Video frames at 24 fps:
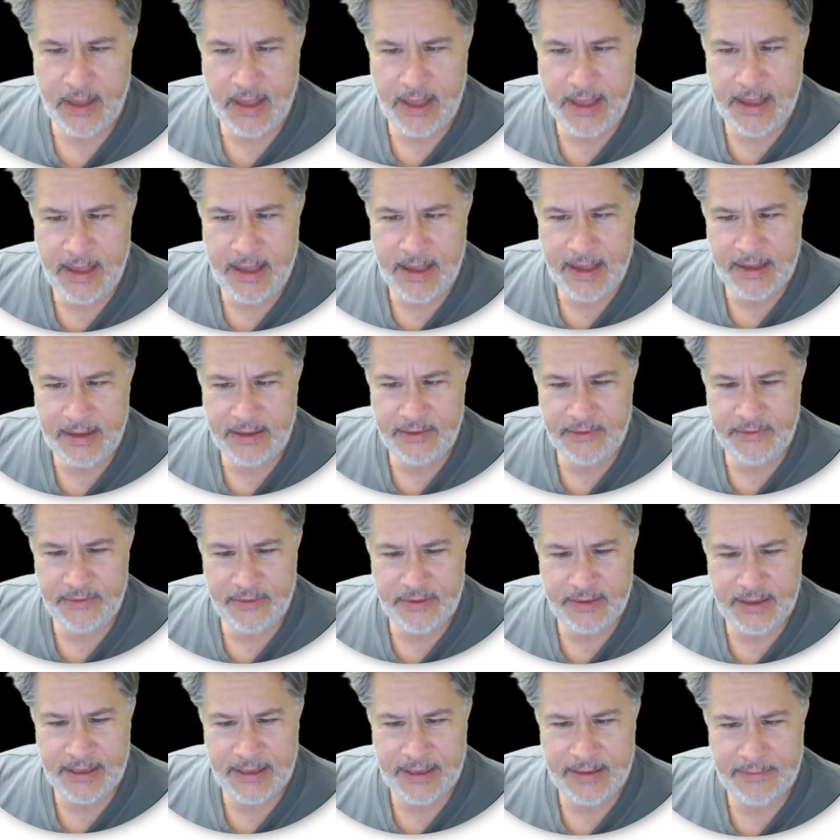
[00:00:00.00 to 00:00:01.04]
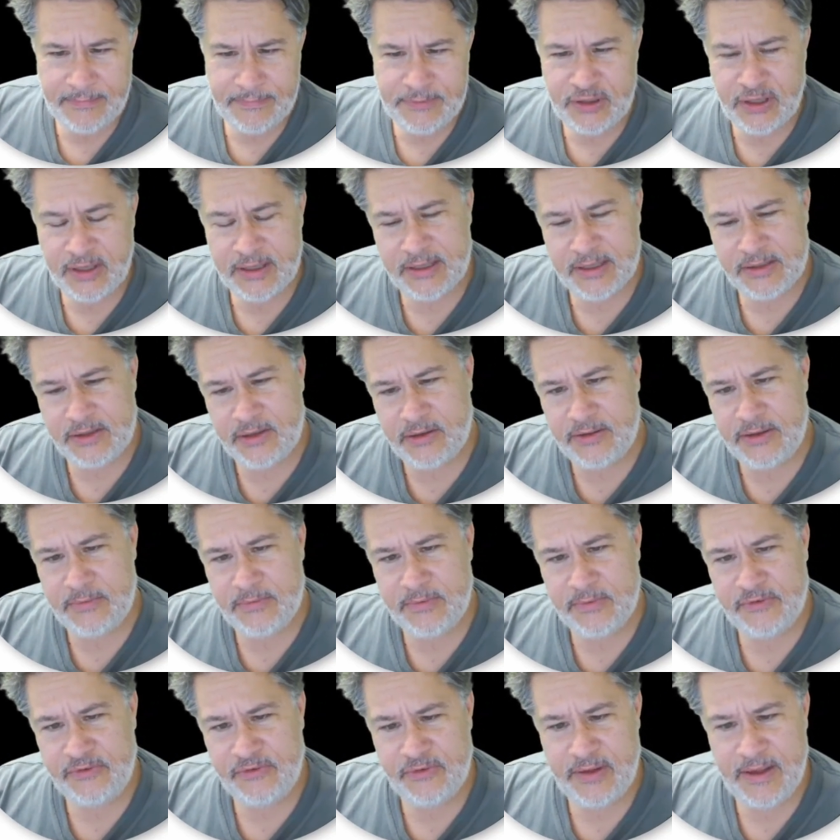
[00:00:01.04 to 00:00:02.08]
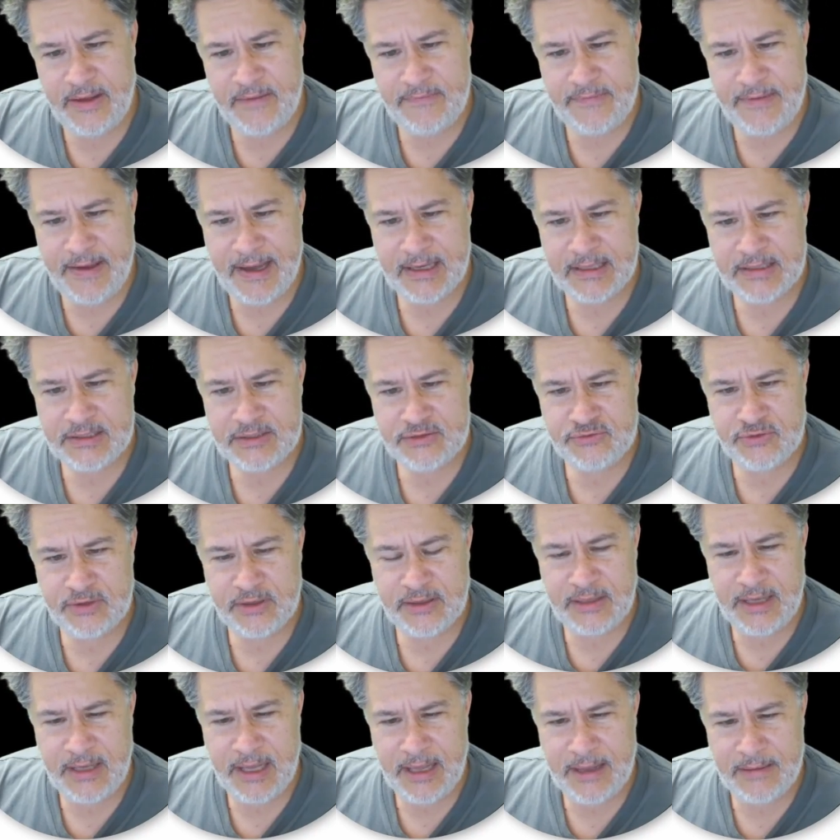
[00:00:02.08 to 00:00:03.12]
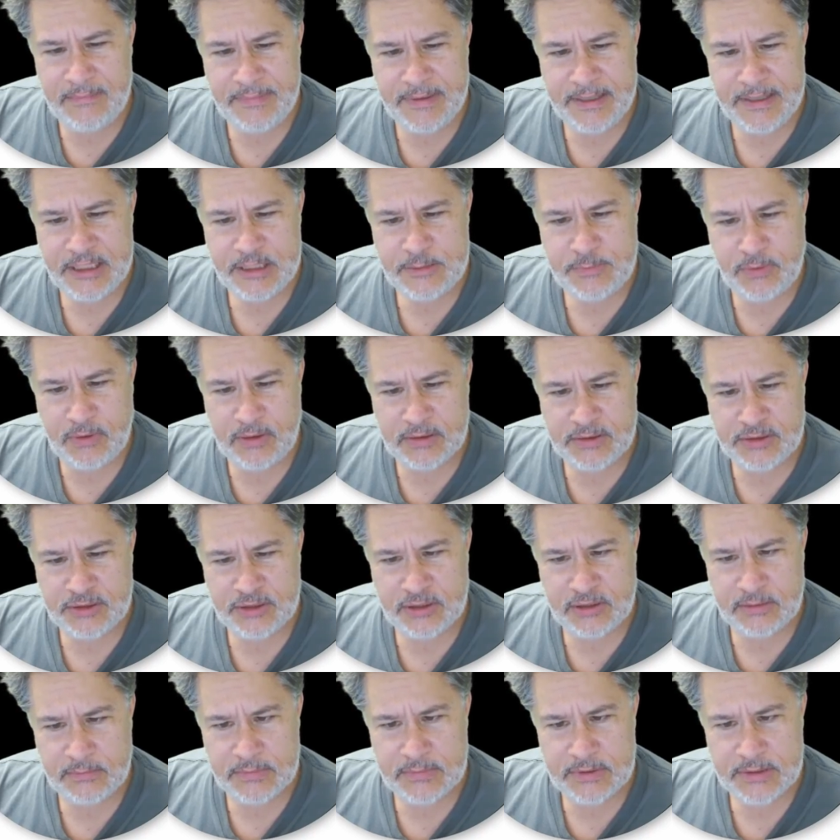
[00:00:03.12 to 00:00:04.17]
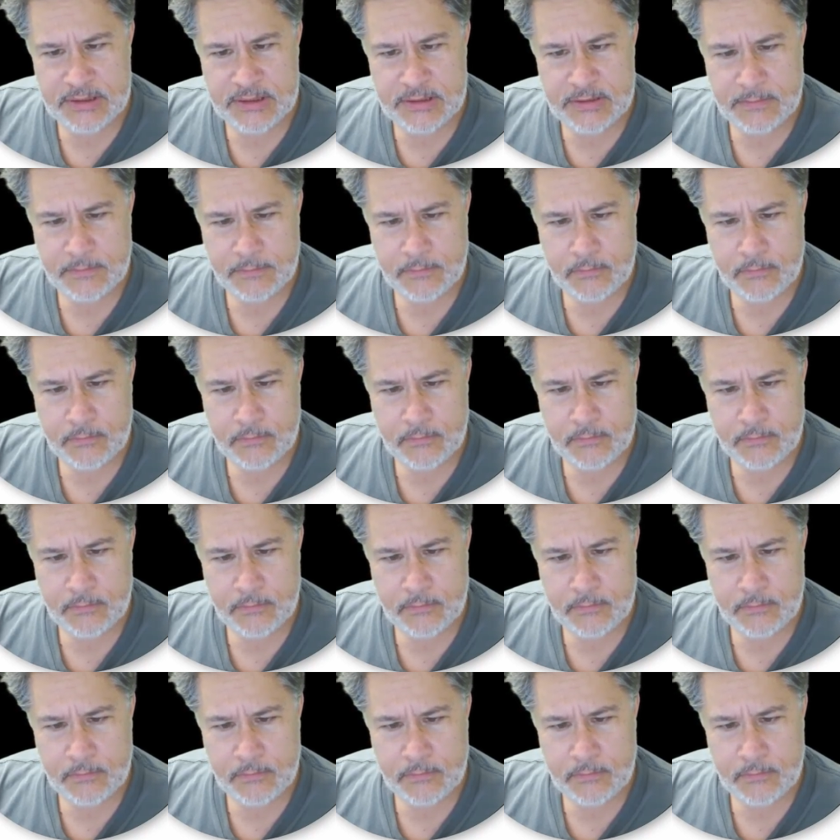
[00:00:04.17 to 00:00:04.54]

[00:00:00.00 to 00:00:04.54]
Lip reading: And darn it, though, then we still have extra baseball terms.